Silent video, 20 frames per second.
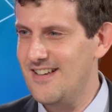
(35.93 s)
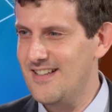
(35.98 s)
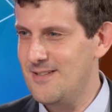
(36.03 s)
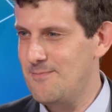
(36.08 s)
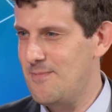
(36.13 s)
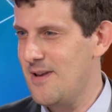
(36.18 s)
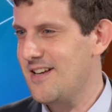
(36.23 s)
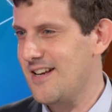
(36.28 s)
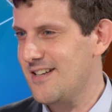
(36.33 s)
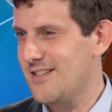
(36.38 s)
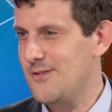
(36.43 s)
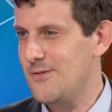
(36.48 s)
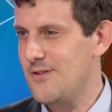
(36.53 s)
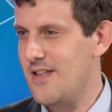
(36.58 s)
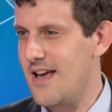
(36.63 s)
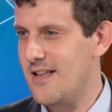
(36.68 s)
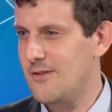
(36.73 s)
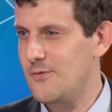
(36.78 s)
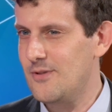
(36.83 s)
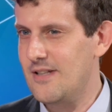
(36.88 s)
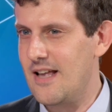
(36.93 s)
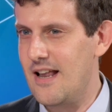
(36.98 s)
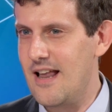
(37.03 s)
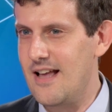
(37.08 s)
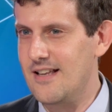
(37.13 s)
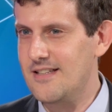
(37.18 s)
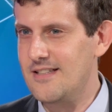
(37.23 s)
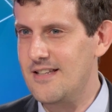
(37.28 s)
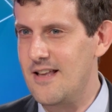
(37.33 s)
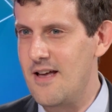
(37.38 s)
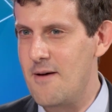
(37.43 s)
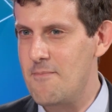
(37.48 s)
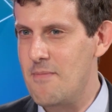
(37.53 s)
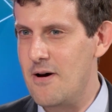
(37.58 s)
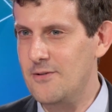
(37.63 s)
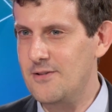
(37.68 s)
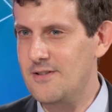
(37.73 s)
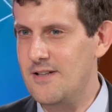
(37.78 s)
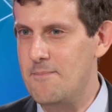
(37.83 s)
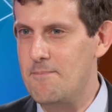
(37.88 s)
speakers today to tell us
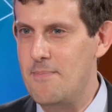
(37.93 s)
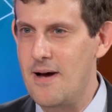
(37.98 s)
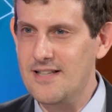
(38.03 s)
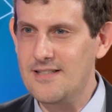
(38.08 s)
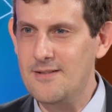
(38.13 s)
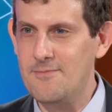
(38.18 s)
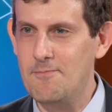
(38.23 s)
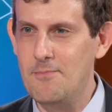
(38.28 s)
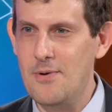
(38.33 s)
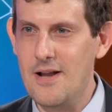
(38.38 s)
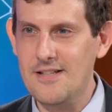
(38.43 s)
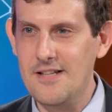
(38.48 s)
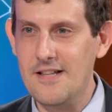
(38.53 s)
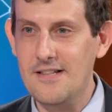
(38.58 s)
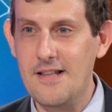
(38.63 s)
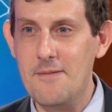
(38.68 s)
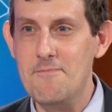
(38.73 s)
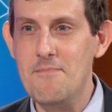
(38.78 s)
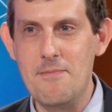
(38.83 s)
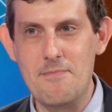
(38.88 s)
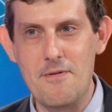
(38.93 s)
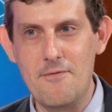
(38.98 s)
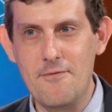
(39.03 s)
about the past, present, and maybe